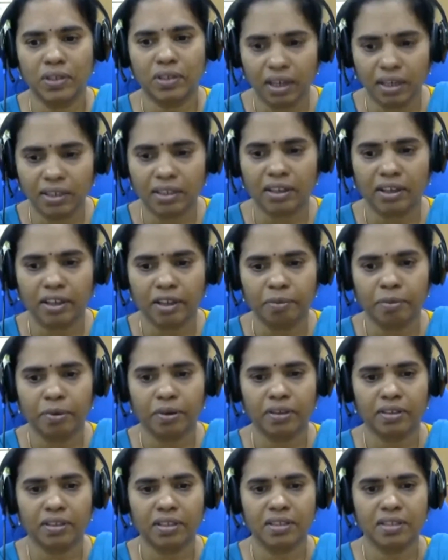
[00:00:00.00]
do not talk
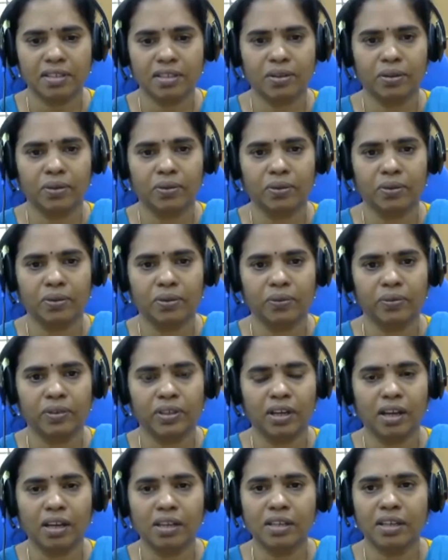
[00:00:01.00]
about this so we
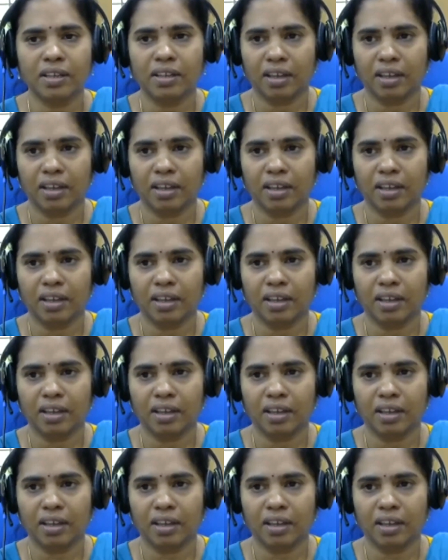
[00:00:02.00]
all